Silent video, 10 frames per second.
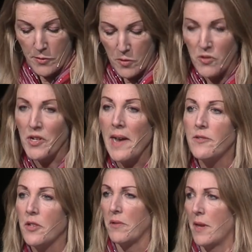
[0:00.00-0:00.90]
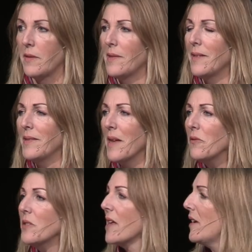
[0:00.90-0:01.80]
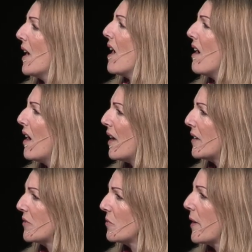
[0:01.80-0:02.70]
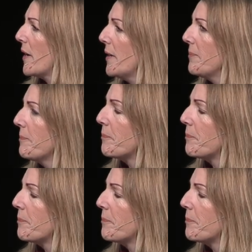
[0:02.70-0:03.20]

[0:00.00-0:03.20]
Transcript: So gentleness, that sounds kind of odd, right?